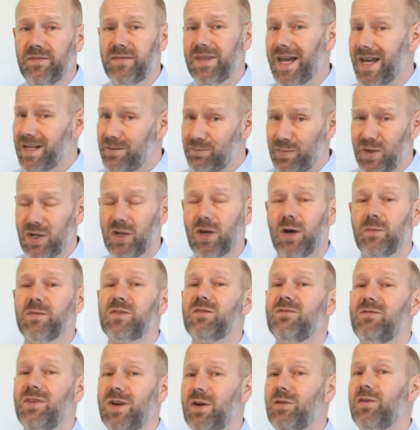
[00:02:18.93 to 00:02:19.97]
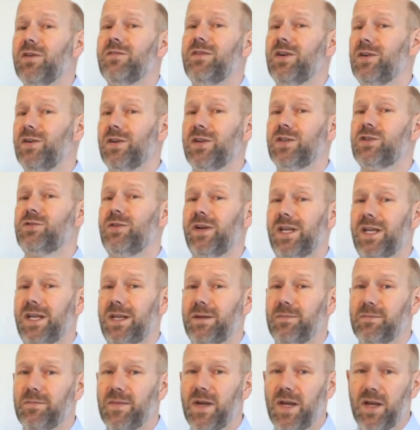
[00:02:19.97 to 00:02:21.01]
That becomes very, very
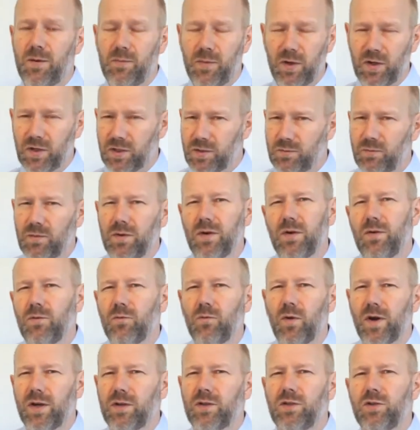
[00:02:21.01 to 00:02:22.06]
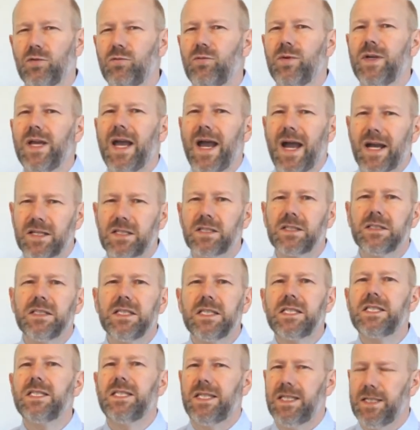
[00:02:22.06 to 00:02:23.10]
tricky, because what do we actually
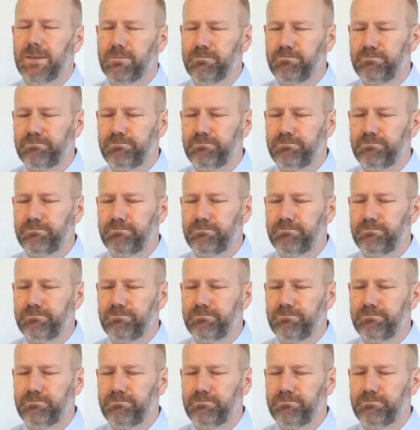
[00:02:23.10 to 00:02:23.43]
see?